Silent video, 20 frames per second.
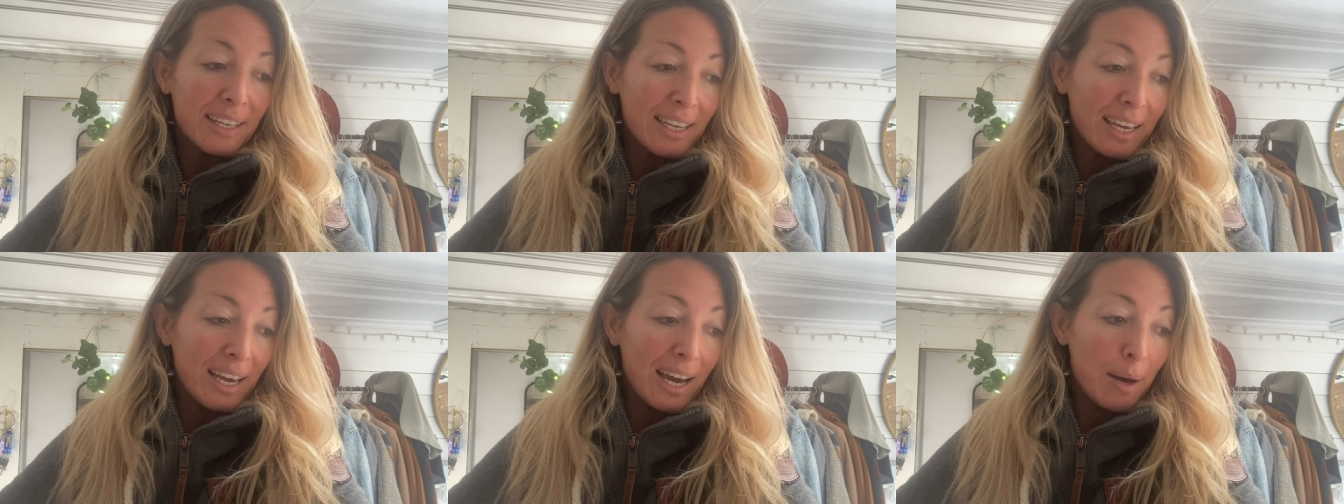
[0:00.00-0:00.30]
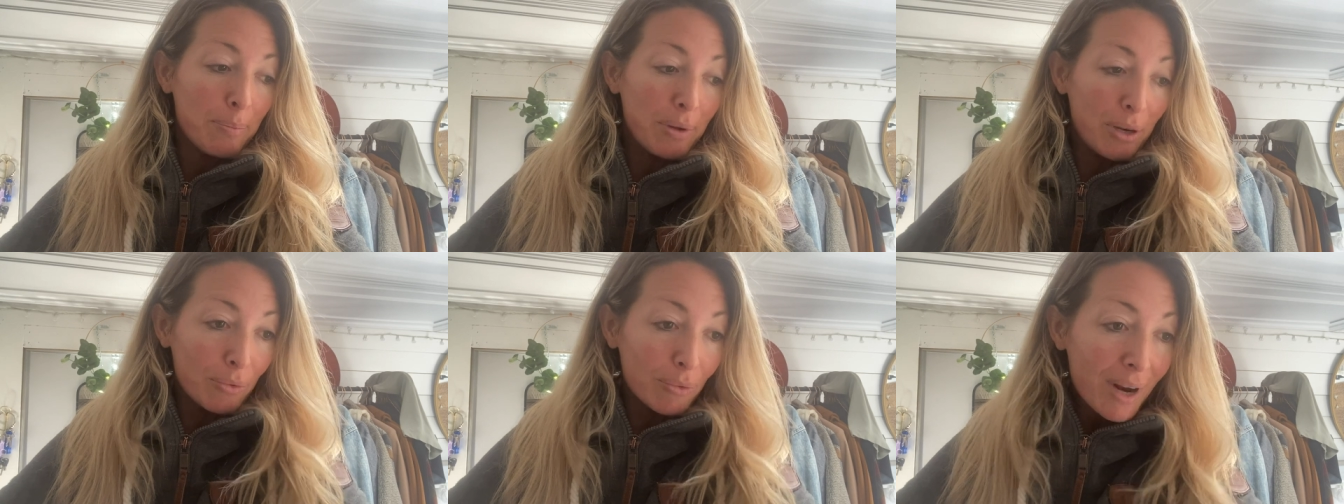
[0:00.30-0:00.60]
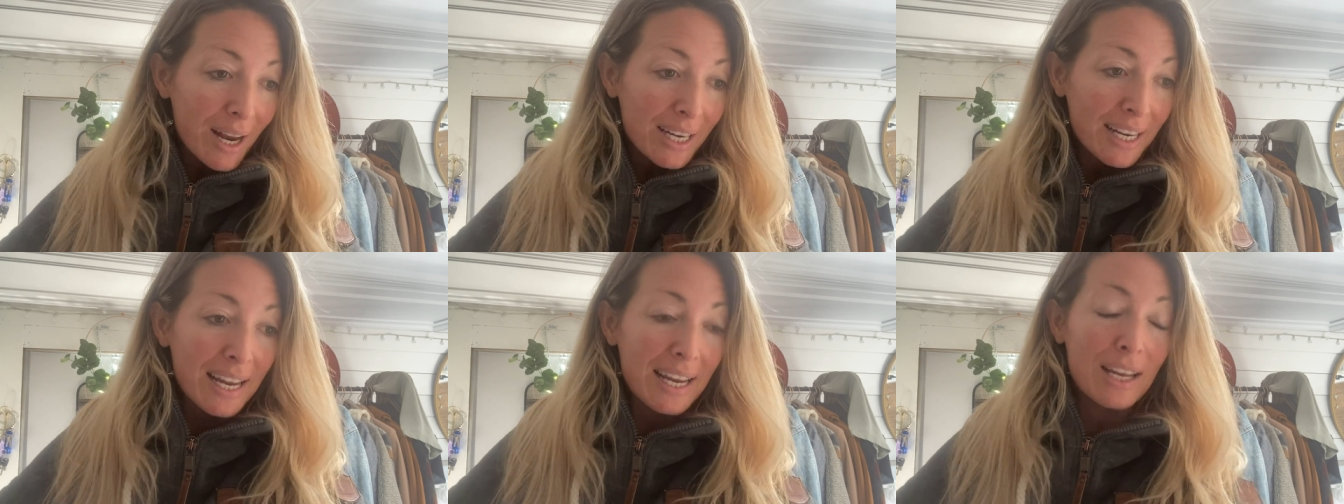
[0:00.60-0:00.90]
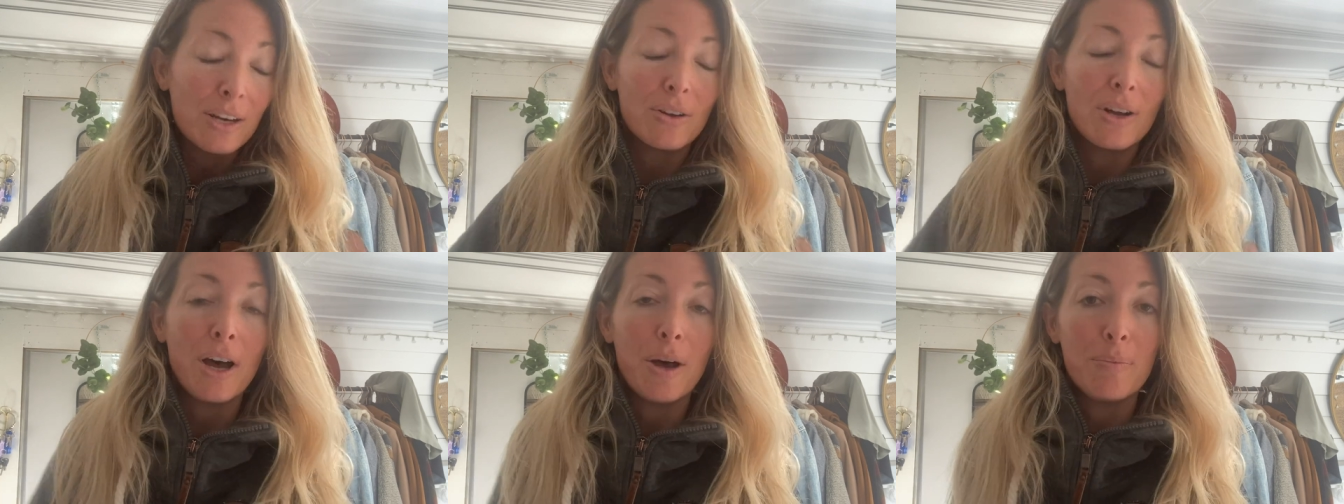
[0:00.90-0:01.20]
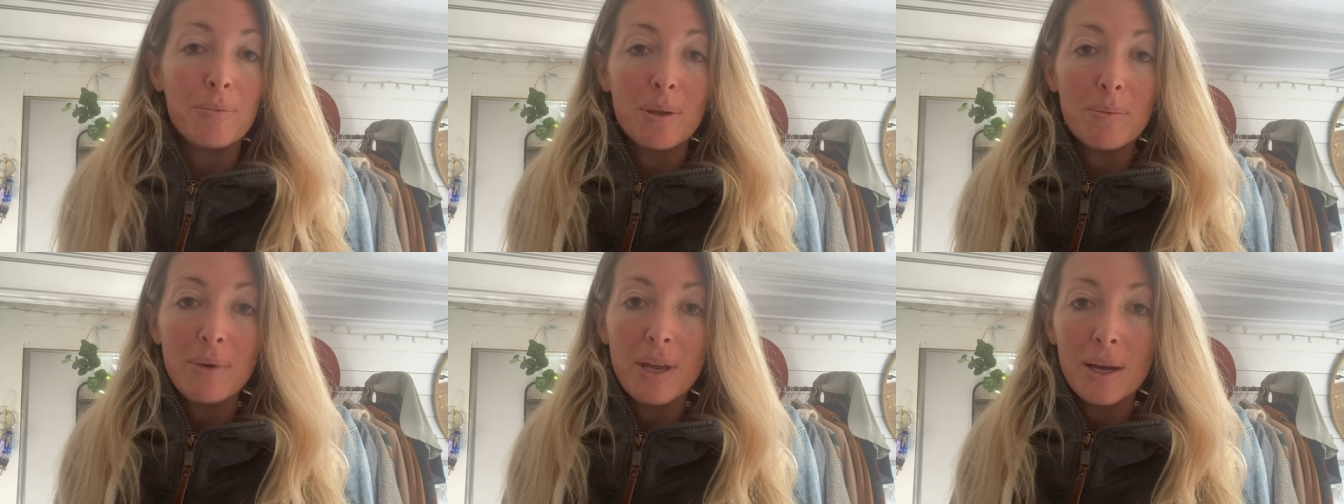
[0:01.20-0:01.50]
get up and running. It'll help
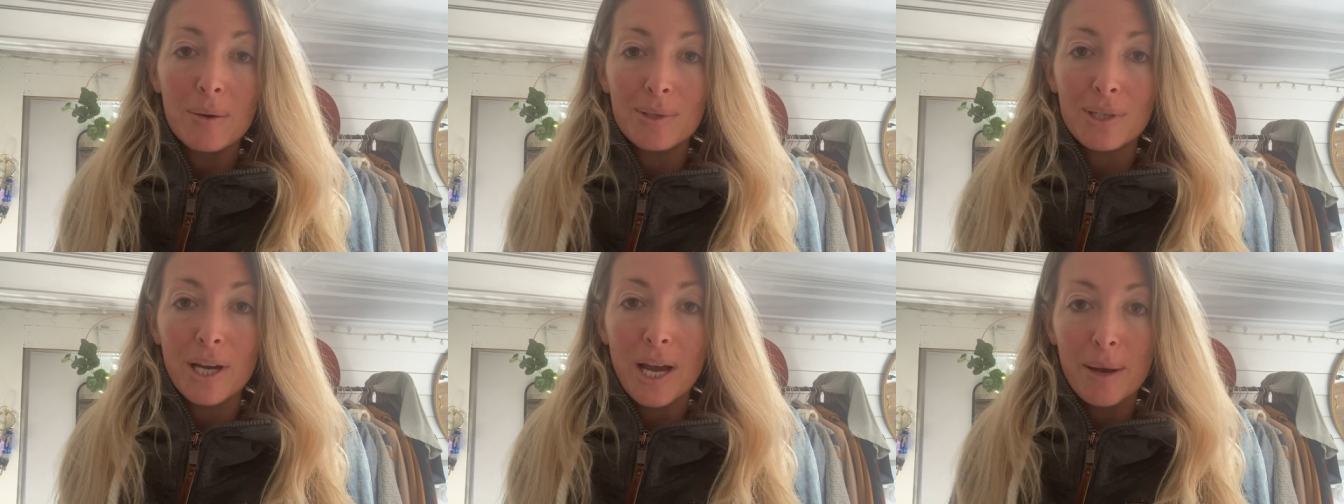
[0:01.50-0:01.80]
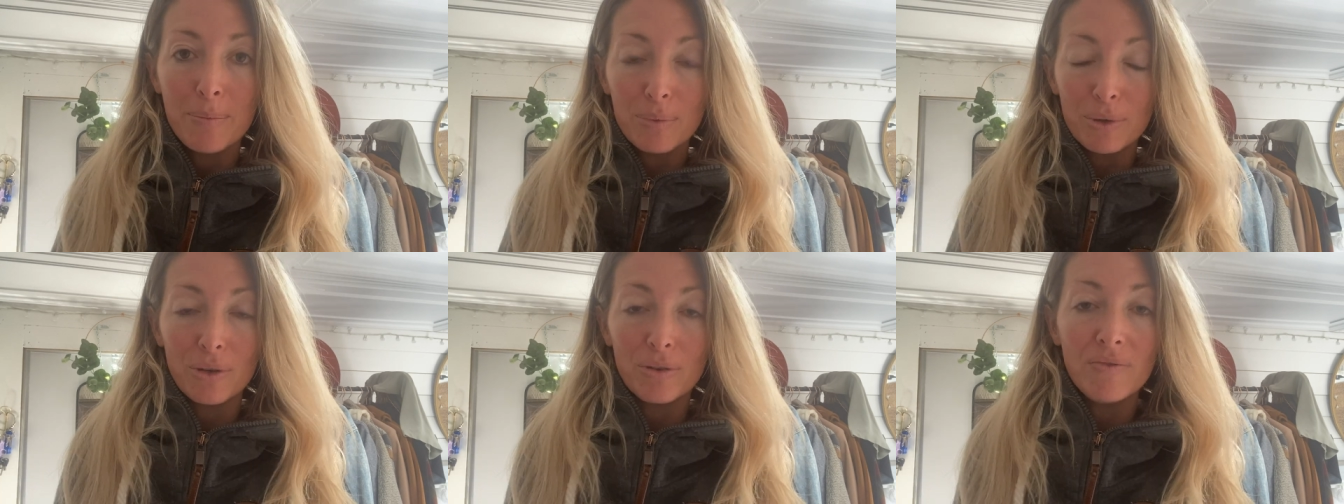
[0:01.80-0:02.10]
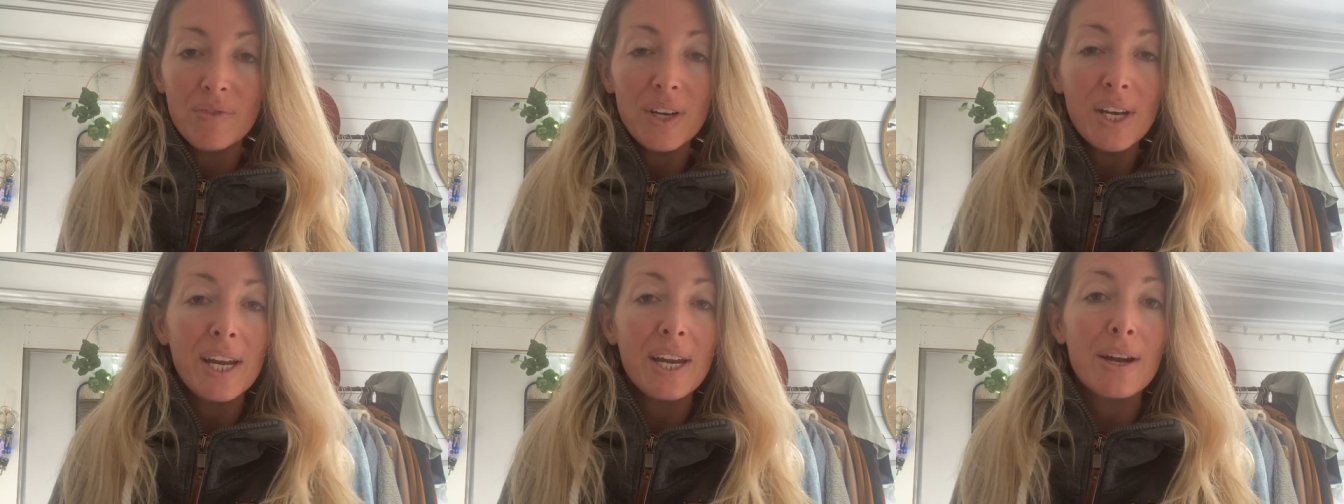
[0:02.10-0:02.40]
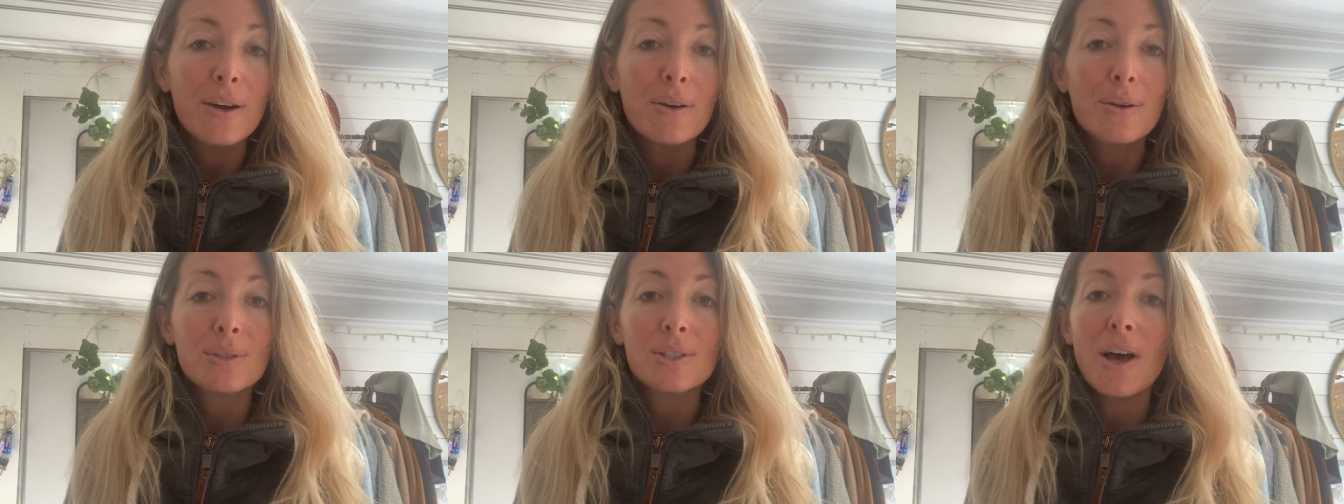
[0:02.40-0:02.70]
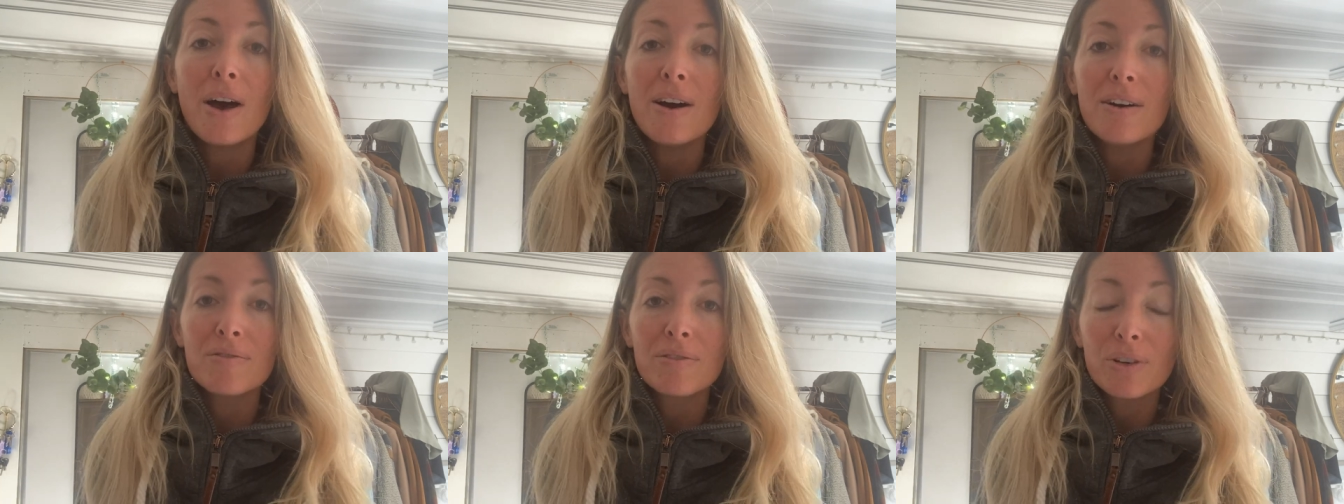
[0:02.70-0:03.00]
me be able to upload videos off